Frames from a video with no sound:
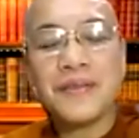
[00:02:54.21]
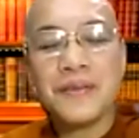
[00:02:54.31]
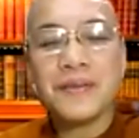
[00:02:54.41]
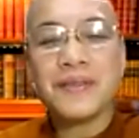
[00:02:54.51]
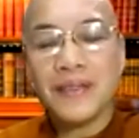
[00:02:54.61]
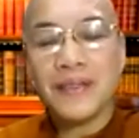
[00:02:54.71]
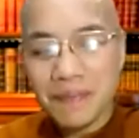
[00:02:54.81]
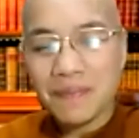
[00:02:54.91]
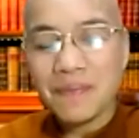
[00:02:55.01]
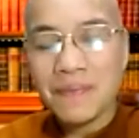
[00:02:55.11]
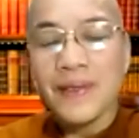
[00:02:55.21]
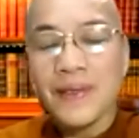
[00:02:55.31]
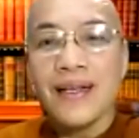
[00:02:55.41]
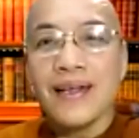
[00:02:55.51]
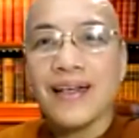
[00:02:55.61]
to
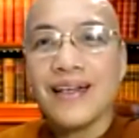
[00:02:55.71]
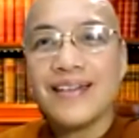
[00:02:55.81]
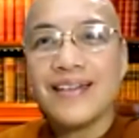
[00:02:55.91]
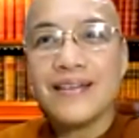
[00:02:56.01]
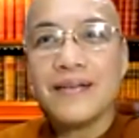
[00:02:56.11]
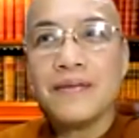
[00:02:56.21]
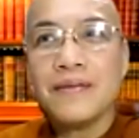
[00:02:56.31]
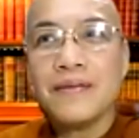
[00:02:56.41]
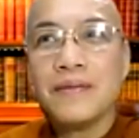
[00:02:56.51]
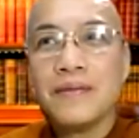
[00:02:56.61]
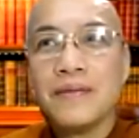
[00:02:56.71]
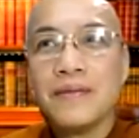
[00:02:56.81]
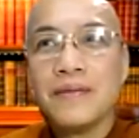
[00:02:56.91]
uh, uh,